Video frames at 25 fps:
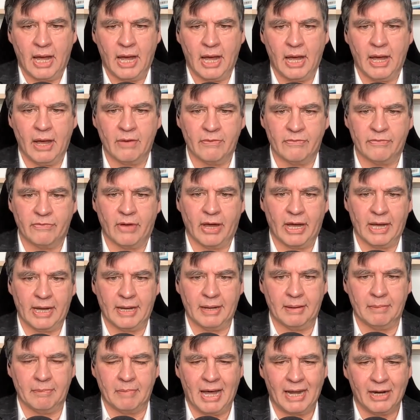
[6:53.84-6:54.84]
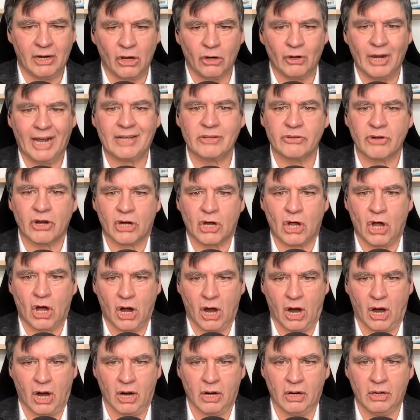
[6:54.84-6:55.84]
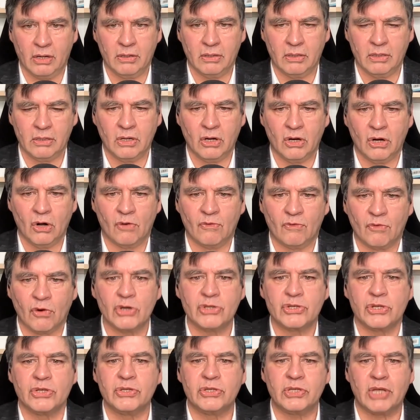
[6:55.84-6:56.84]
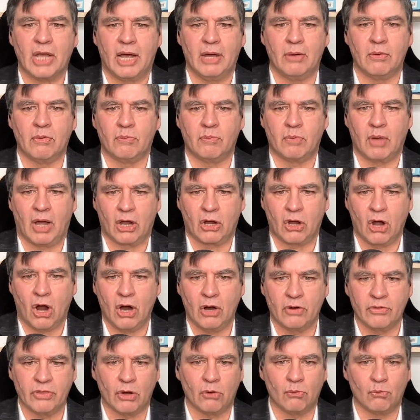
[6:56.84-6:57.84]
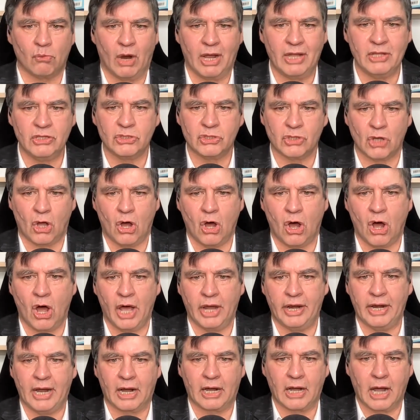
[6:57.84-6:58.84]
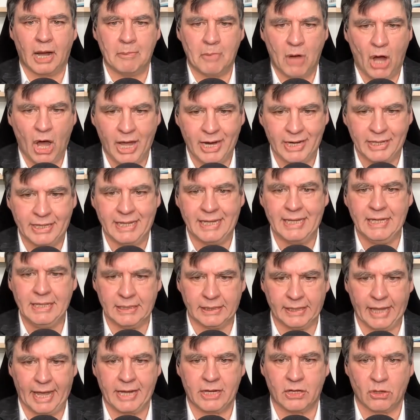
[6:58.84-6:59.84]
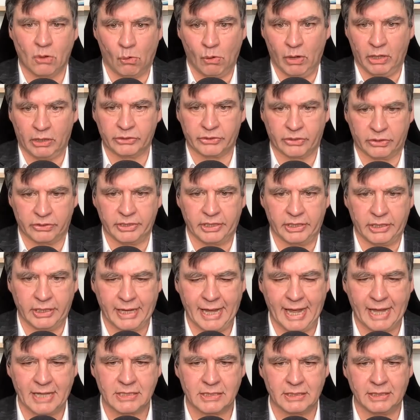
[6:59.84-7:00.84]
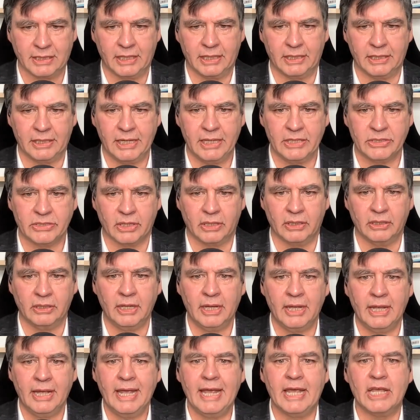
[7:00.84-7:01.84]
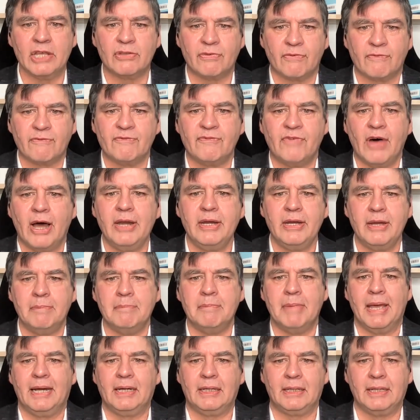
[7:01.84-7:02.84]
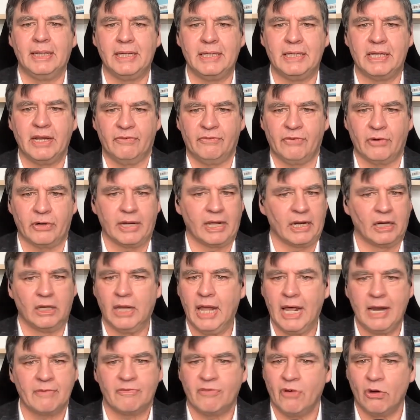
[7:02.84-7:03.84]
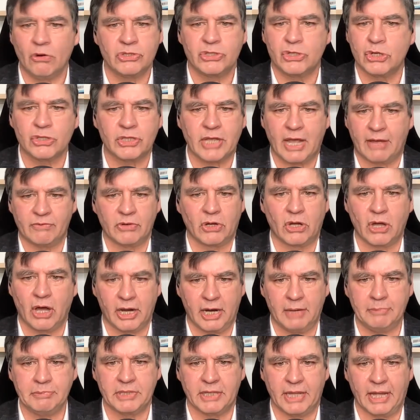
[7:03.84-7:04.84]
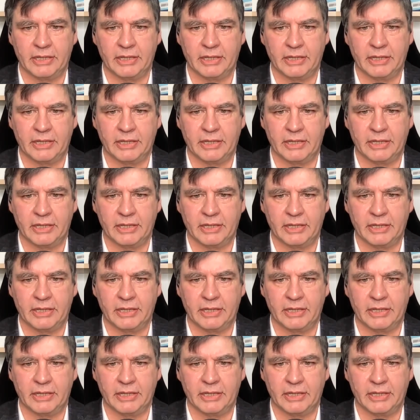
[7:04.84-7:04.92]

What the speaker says: an electric car versus a car that runs on a commodity like oil turned into gasoline and diesel is fundamentally different. And a lot of folks just haven't caught up